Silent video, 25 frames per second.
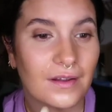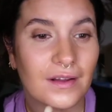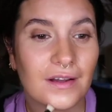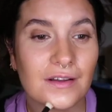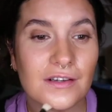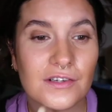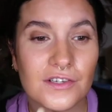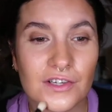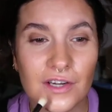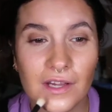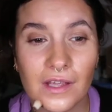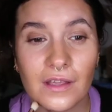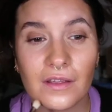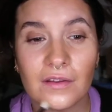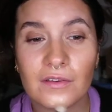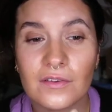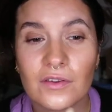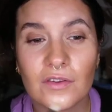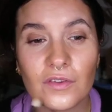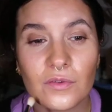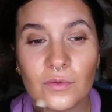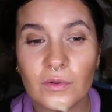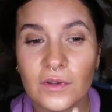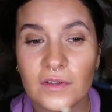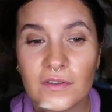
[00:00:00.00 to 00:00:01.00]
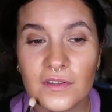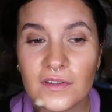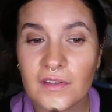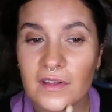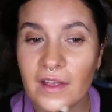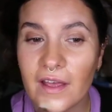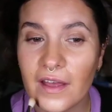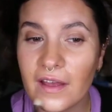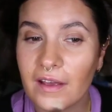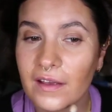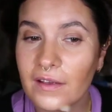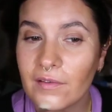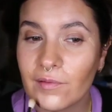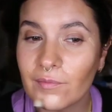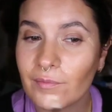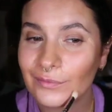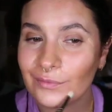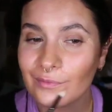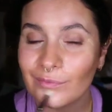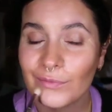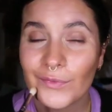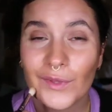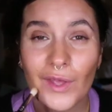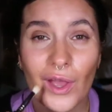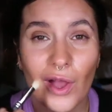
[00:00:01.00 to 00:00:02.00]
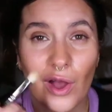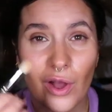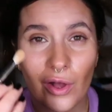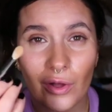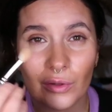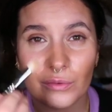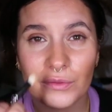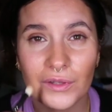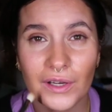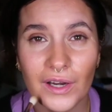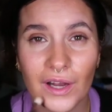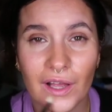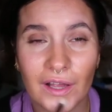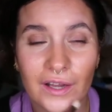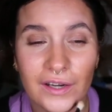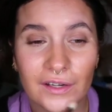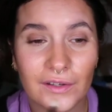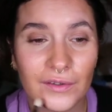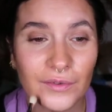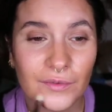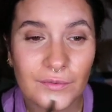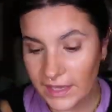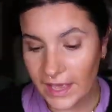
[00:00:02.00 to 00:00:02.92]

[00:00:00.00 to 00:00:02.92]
I'll show you in just one sec. Hold the line.